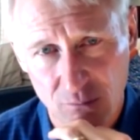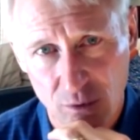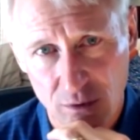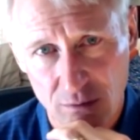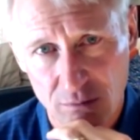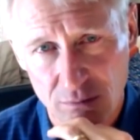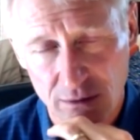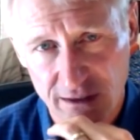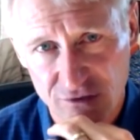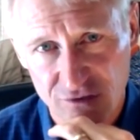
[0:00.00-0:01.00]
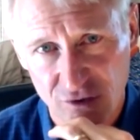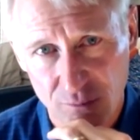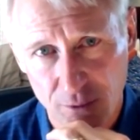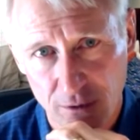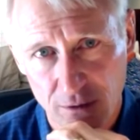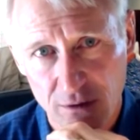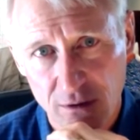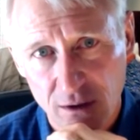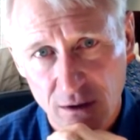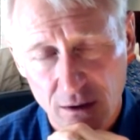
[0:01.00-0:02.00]
We're like super,
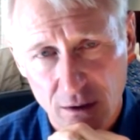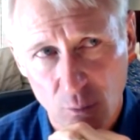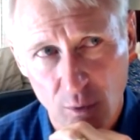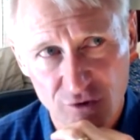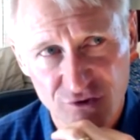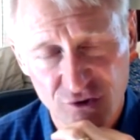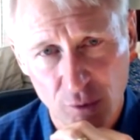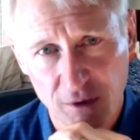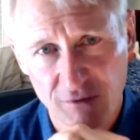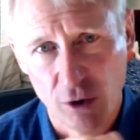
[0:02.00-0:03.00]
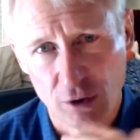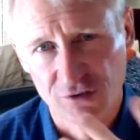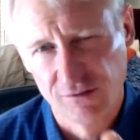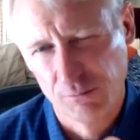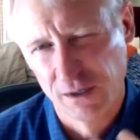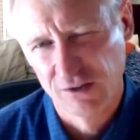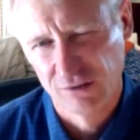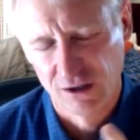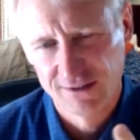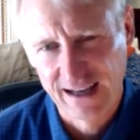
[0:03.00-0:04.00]
we're super focused because
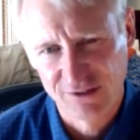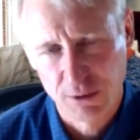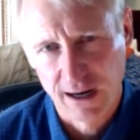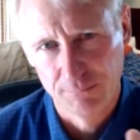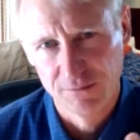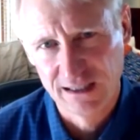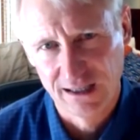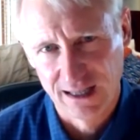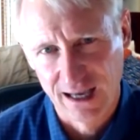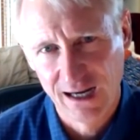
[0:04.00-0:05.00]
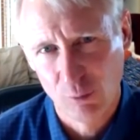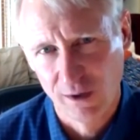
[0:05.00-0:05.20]
of our test prep DNA.